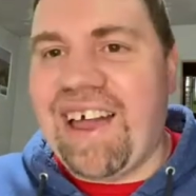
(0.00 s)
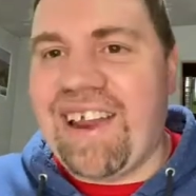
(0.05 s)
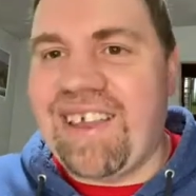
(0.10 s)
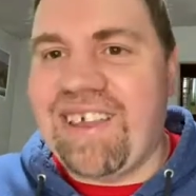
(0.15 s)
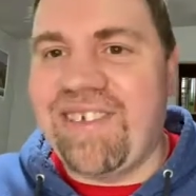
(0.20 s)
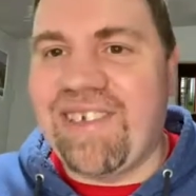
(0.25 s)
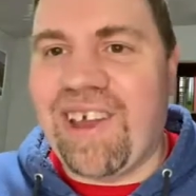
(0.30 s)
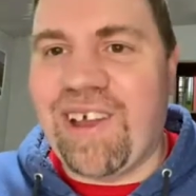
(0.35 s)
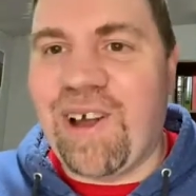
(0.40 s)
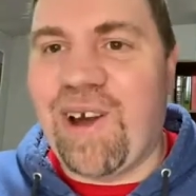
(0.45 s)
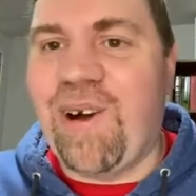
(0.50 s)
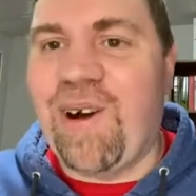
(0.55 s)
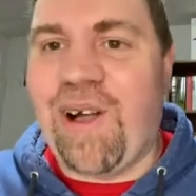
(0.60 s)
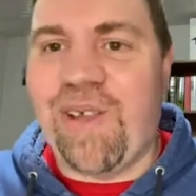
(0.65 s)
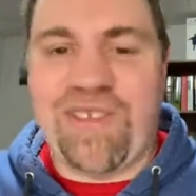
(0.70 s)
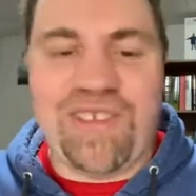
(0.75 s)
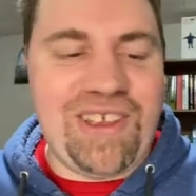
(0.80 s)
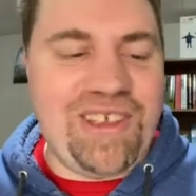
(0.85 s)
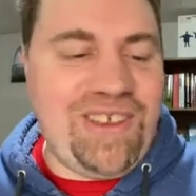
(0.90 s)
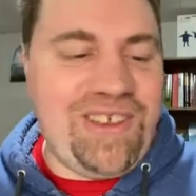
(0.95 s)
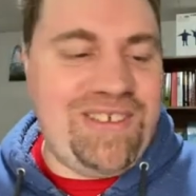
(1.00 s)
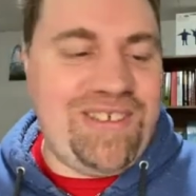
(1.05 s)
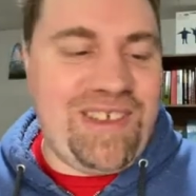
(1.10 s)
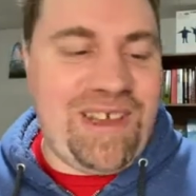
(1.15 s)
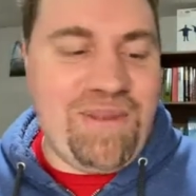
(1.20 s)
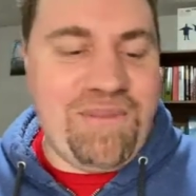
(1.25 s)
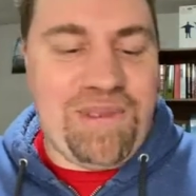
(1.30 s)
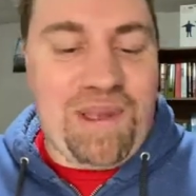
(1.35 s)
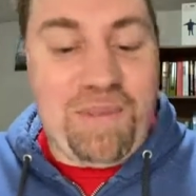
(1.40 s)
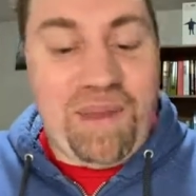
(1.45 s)
And he's like, oh, I'll send you
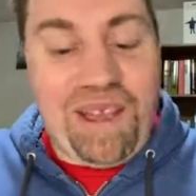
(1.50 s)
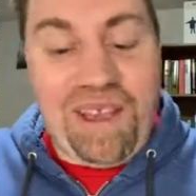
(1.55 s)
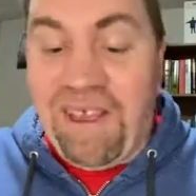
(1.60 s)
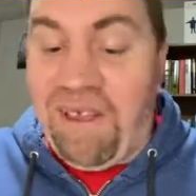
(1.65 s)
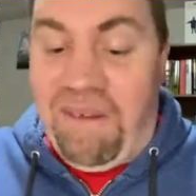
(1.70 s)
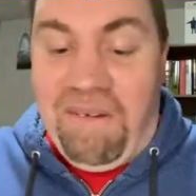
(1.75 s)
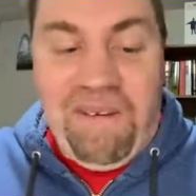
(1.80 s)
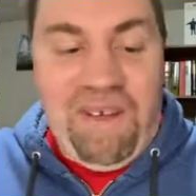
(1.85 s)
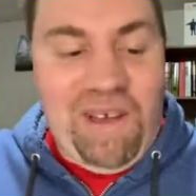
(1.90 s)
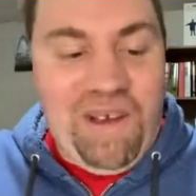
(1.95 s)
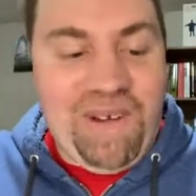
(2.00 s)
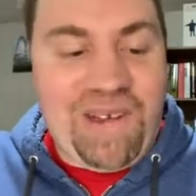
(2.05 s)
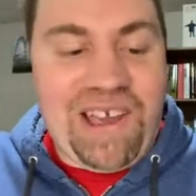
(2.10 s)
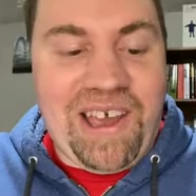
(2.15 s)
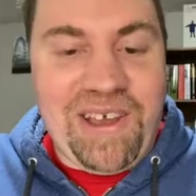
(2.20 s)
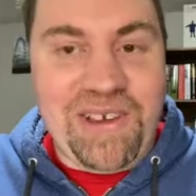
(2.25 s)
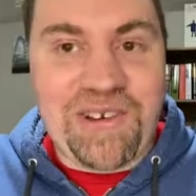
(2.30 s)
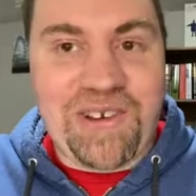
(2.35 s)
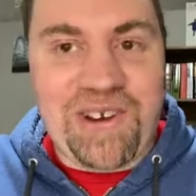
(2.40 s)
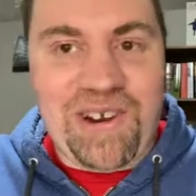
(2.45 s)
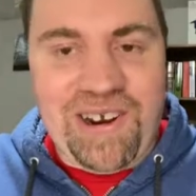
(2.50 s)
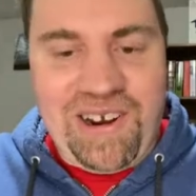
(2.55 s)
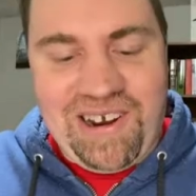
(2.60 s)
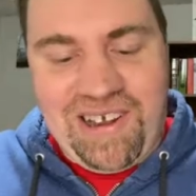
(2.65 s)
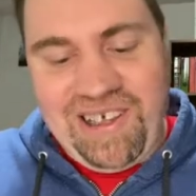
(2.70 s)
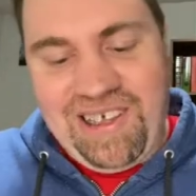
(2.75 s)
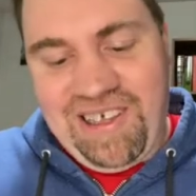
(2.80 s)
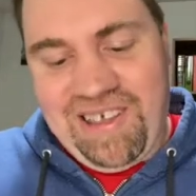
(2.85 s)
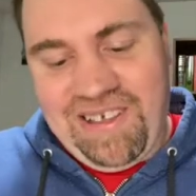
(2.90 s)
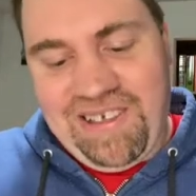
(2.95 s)
some. So I'm like, okay, sure.
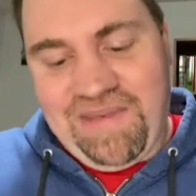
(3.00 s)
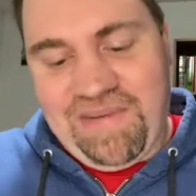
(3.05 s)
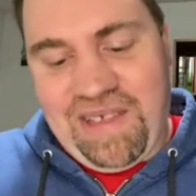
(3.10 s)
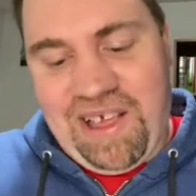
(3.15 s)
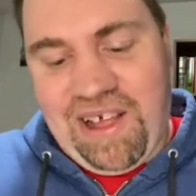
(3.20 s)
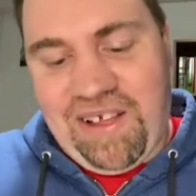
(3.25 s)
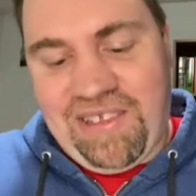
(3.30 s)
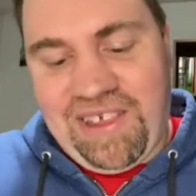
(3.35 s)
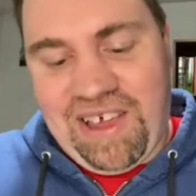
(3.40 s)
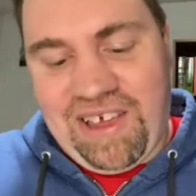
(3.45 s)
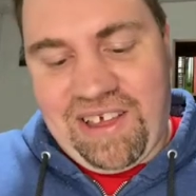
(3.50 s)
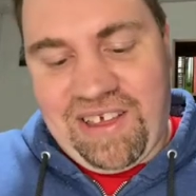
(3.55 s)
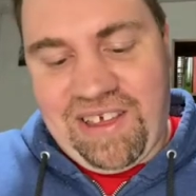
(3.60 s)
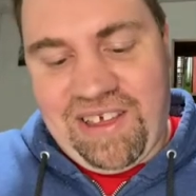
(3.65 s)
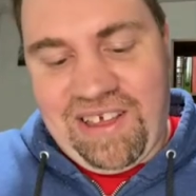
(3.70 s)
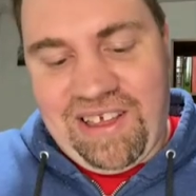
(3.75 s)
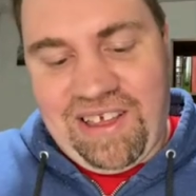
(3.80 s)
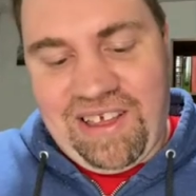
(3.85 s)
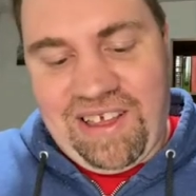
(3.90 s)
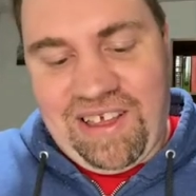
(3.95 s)
I'll take it.